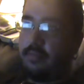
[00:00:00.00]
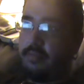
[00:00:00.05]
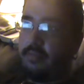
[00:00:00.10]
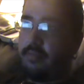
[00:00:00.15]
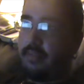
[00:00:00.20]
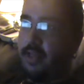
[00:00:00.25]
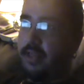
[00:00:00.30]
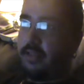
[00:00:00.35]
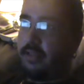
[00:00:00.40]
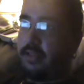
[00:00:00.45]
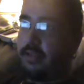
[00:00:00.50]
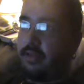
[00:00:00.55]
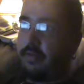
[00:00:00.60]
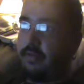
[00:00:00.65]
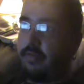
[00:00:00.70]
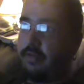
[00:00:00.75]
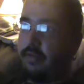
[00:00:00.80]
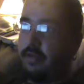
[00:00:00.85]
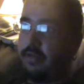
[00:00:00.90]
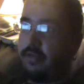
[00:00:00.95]
basic
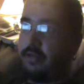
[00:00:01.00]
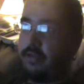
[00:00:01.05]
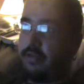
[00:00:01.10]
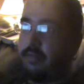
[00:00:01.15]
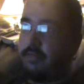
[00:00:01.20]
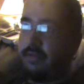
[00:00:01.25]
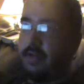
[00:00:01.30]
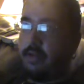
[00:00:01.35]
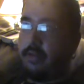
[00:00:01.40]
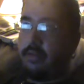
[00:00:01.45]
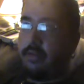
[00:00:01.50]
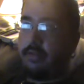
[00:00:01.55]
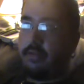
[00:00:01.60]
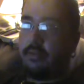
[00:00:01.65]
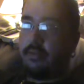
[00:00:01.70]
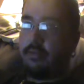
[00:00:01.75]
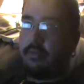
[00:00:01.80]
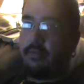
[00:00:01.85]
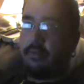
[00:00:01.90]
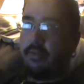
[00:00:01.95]
friendship values.
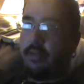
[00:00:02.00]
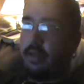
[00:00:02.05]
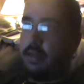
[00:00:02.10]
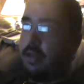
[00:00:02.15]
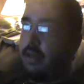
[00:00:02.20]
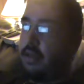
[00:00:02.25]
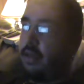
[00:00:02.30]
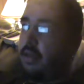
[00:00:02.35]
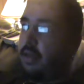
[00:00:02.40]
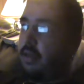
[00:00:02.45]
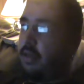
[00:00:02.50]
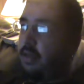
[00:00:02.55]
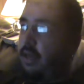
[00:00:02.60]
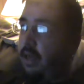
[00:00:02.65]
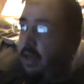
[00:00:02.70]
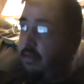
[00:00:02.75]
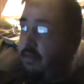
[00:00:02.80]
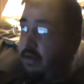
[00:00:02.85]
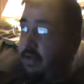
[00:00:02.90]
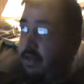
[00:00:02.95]

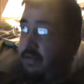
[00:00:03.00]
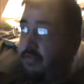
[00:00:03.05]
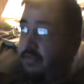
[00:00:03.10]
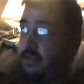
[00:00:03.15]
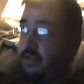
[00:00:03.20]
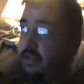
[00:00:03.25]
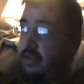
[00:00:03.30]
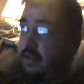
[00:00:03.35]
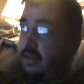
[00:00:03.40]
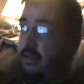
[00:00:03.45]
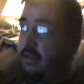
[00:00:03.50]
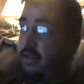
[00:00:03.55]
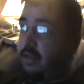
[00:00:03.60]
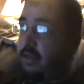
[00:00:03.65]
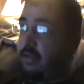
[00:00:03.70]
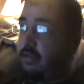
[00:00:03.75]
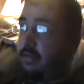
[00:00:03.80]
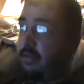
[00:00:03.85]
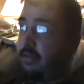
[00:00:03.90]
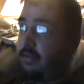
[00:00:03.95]
I would have to say
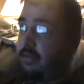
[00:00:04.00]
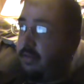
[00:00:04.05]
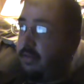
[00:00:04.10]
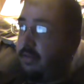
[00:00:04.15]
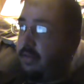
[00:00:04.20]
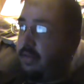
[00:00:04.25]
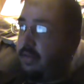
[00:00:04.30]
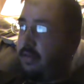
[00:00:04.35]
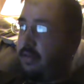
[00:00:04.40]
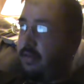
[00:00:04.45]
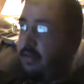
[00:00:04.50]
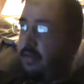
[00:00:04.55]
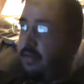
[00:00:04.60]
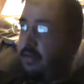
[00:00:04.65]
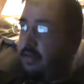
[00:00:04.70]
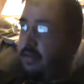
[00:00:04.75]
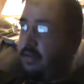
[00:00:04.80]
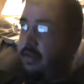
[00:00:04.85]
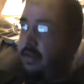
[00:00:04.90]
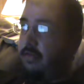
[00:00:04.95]
that
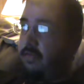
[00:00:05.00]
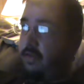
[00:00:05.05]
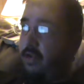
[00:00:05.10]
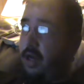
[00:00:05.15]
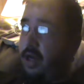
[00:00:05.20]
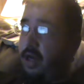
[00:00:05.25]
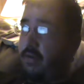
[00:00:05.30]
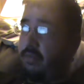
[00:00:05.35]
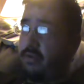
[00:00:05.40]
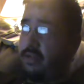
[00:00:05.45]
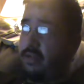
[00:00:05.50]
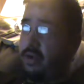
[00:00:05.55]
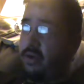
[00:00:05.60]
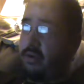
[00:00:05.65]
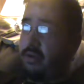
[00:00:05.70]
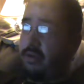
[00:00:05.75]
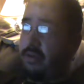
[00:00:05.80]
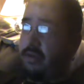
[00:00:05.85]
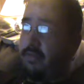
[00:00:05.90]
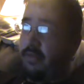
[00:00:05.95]
if God was
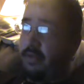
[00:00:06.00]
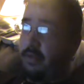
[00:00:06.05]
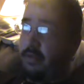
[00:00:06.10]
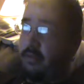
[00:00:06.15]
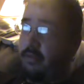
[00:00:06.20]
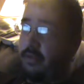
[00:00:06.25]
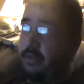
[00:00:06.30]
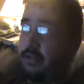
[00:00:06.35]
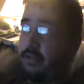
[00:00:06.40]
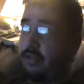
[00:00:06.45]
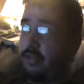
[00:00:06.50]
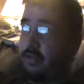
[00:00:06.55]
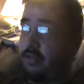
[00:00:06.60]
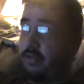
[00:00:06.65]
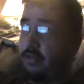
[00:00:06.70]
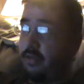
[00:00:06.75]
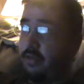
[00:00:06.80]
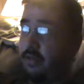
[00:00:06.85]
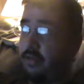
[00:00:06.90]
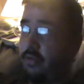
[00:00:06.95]
all-loving, which,
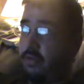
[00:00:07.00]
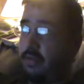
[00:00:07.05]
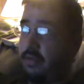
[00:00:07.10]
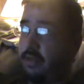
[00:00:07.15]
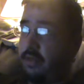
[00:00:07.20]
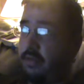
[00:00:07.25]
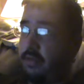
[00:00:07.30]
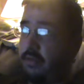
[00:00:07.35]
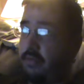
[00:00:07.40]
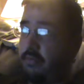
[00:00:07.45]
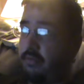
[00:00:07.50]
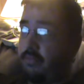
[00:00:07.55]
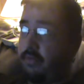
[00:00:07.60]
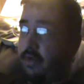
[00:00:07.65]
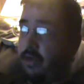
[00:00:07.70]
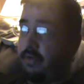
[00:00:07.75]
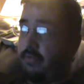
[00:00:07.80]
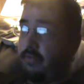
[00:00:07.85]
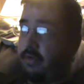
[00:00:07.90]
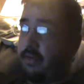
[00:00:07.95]
according to what
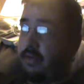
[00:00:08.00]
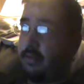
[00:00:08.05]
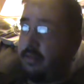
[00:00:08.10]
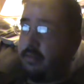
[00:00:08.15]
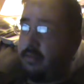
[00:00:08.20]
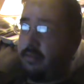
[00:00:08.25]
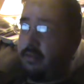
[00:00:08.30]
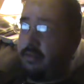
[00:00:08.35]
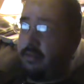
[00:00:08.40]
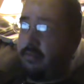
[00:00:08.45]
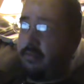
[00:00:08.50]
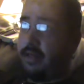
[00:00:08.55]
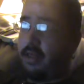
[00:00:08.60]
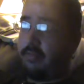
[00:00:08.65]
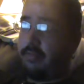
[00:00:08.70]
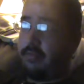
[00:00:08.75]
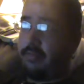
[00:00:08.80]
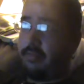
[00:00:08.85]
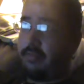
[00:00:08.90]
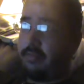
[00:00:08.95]
I've read in the Christian
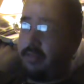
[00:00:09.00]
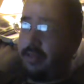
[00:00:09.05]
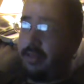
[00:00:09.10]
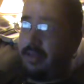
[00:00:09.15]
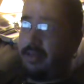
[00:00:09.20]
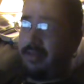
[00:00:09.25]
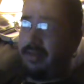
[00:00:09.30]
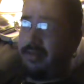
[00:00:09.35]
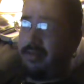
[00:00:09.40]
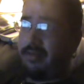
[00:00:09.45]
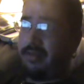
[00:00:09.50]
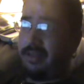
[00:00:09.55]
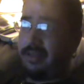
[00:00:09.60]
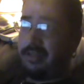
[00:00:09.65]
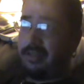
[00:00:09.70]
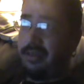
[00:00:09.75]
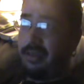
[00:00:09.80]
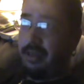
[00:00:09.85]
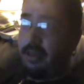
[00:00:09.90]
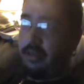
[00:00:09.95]
Bible, He clearly is
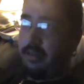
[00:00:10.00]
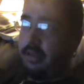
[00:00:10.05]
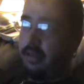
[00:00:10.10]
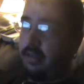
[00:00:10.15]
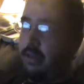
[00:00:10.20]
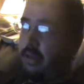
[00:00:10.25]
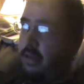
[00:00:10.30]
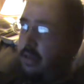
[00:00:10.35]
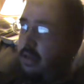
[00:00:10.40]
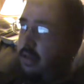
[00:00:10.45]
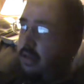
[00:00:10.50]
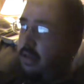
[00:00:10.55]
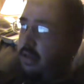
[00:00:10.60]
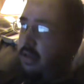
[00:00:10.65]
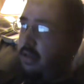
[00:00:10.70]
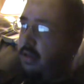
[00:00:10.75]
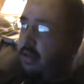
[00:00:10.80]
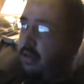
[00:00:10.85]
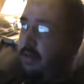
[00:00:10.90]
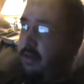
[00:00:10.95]
not,
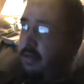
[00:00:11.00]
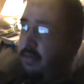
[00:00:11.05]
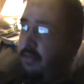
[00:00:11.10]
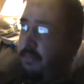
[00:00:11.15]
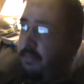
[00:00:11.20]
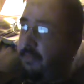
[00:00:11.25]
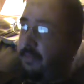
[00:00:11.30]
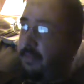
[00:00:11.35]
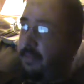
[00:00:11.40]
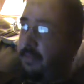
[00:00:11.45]
I